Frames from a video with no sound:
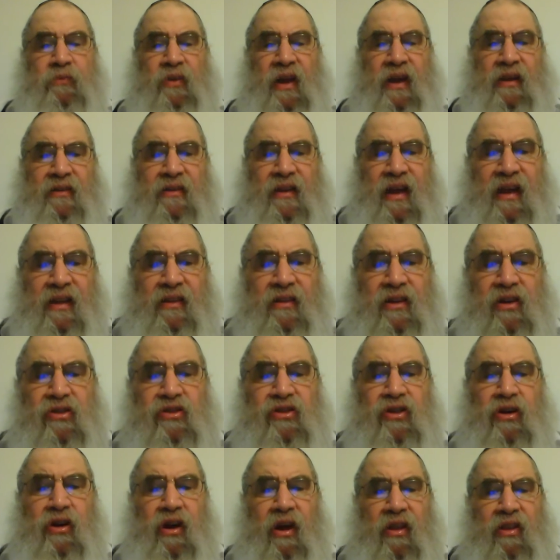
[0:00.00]
And then
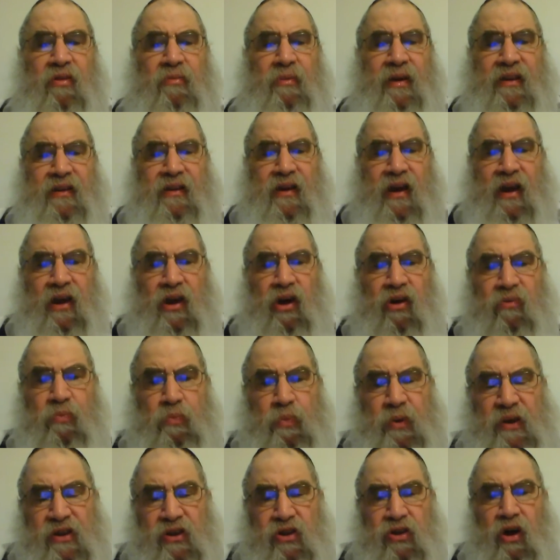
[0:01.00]
there's another madrega of
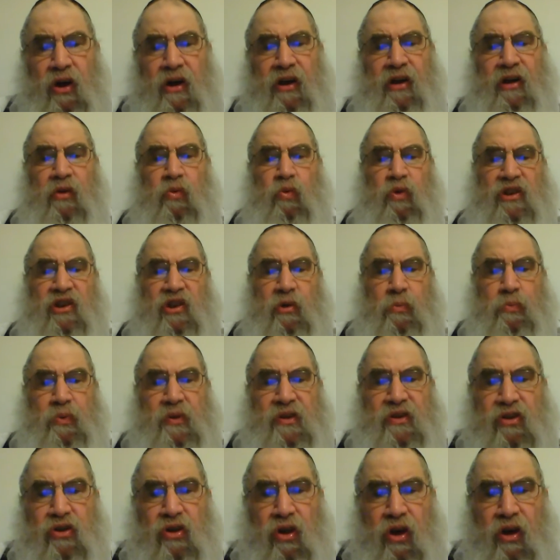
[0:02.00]
pisoyin, which a
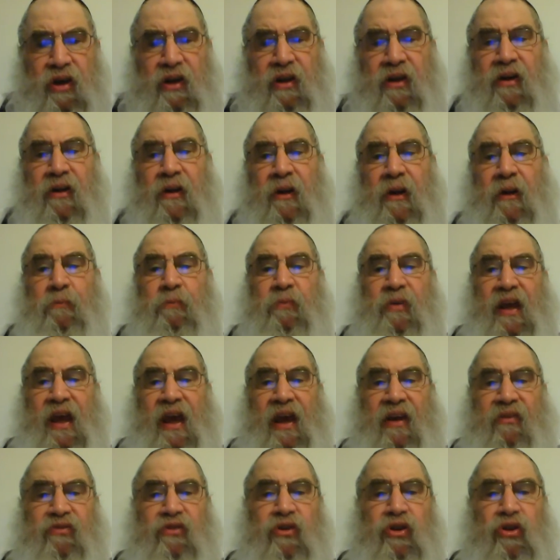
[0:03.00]
pisoyin,
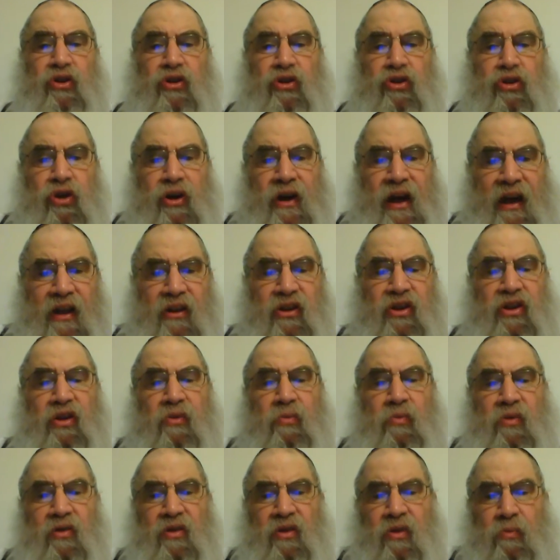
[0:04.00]
after you took out
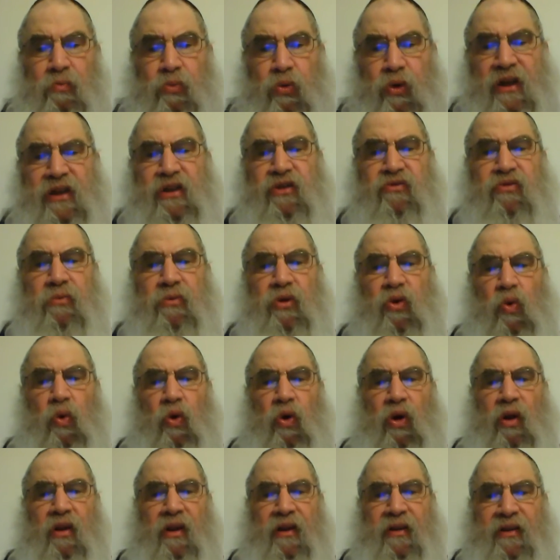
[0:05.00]
the bricks from the
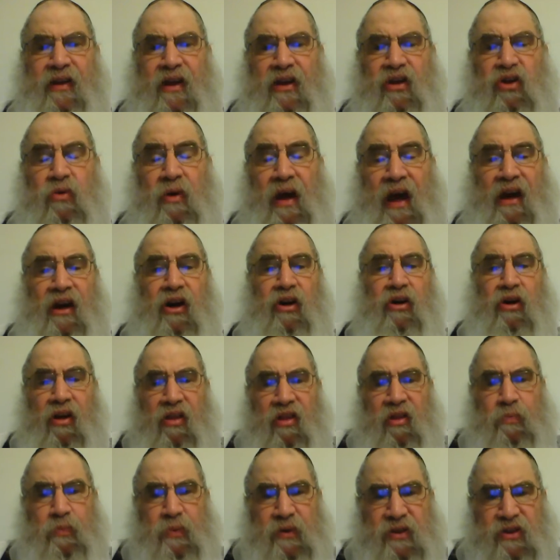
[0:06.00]
wall and then you had
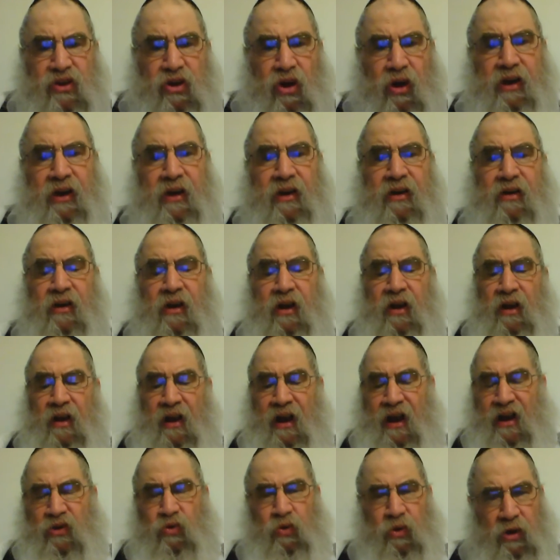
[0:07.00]
another pisoyin,
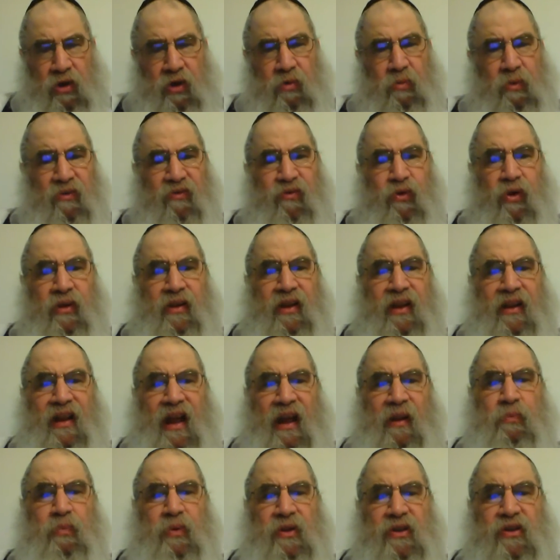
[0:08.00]
as we learned before,
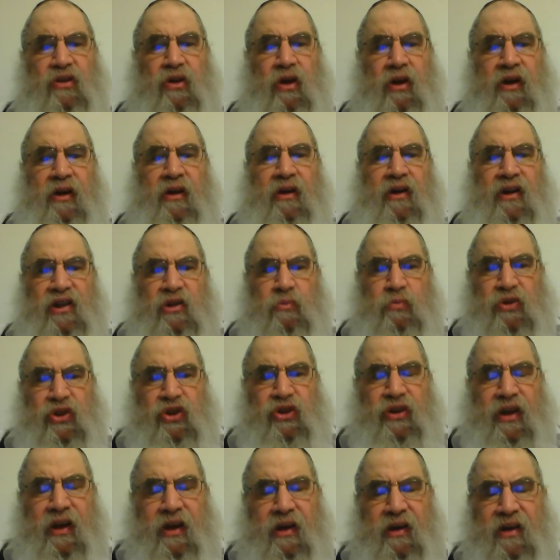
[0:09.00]
that pisoyin is
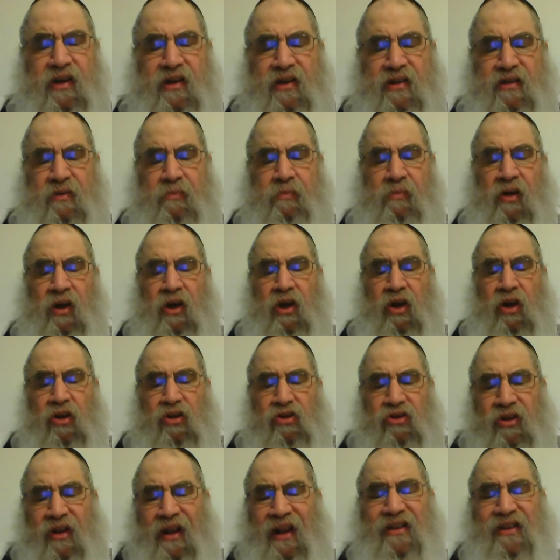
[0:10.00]
b'shtei grisim.
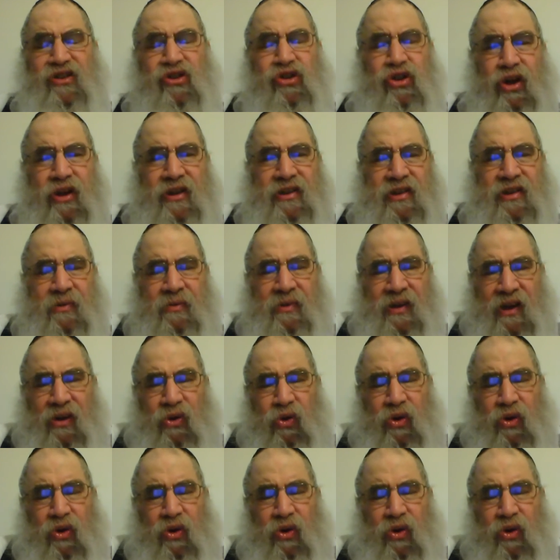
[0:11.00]
So that's noitzin.